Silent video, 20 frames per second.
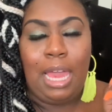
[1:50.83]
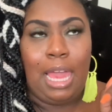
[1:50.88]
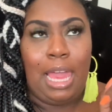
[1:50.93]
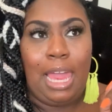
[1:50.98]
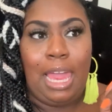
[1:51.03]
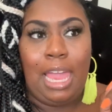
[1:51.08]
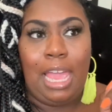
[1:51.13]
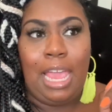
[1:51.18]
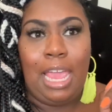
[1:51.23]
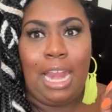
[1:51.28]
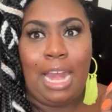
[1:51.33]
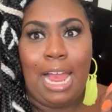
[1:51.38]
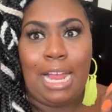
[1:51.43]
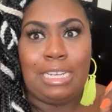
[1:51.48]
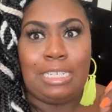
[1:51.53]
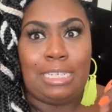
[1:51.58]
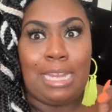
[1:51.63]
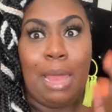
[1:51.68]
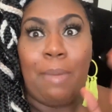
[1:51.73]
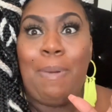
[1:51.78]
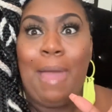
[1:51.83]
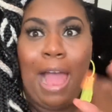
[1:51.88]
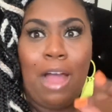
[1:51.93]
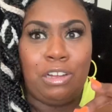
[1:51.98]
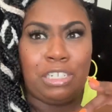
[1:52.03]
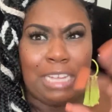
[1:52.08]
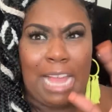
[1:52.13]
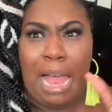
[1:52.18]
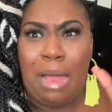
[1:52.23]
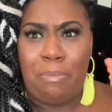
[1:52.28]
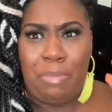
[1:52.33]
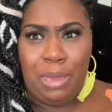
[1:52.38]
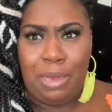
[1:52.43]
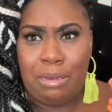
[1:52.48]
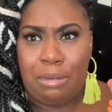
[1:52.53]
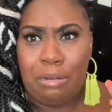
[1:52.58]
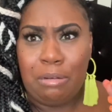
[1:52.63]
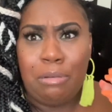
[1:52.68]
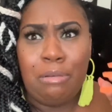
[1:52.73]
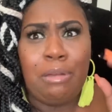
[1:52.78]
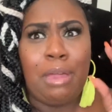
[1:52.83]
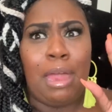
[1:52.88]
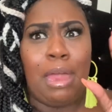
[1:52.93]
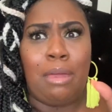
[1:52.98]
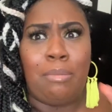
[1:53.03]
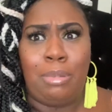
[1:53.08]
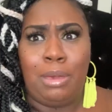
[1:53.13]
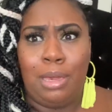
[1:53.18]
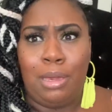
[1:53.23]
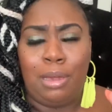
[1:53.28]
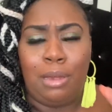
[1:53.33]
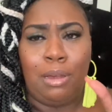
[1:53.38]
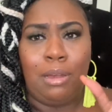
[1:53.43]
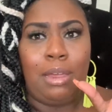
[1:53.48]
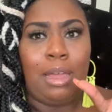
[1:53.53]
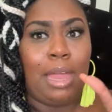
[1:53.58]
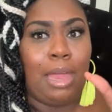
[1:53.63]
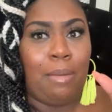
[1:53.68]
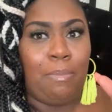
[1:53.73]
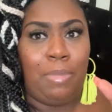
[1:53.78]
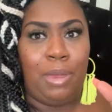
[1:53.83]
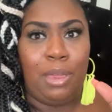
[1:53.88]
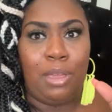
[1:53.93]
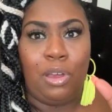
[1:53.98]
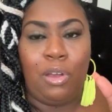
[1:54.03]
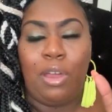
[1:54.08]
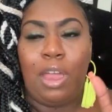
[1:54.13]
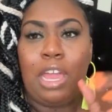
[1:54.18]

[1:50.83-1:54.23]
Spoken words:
And that pouch got bigger and bigger and bigger.